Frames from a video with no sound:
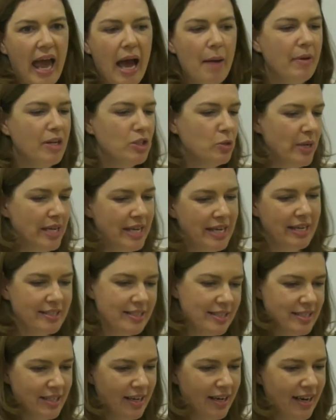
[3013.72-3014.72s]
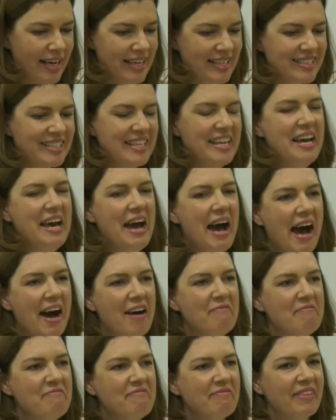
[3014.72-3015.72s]
how much we exercise.
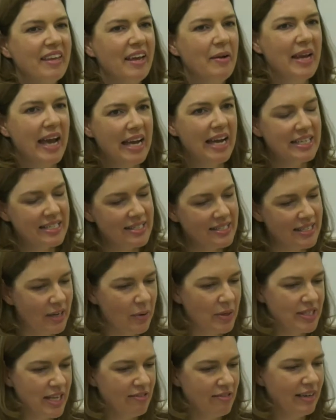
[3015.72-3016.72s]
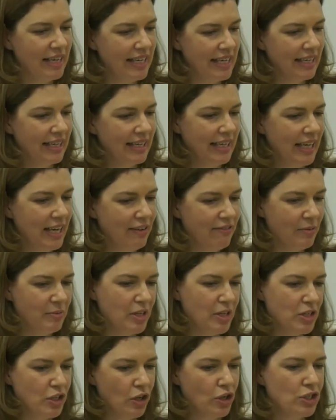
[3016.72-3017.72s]
We can't distinguish that really clearly from
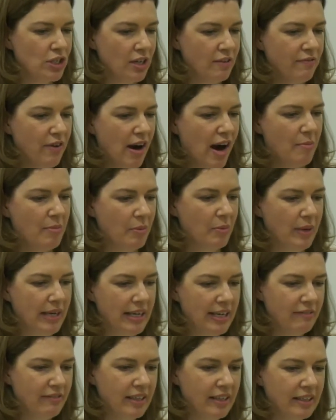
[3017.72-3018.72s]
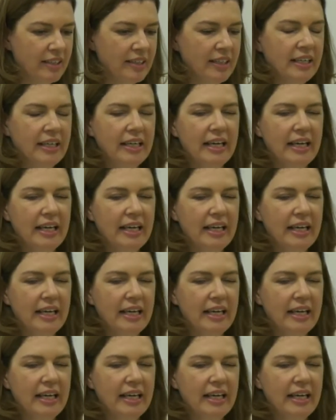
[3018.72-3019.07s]
the social environment we live in.